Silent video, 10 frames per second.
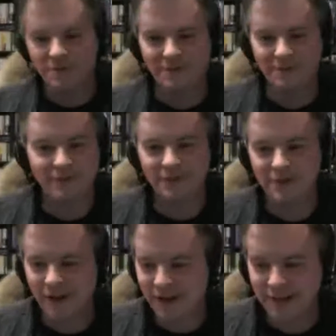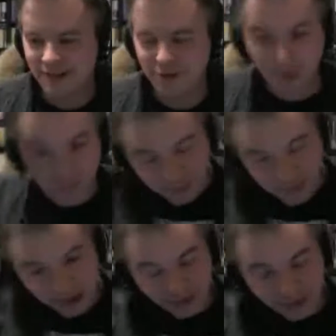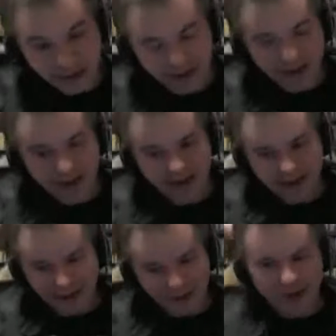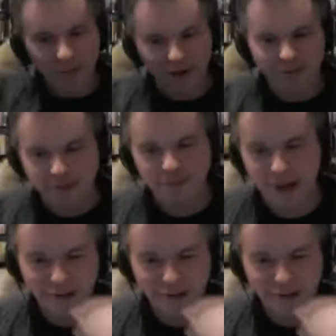wouldn't our ancestors be proud? No, they wouldn't be proud.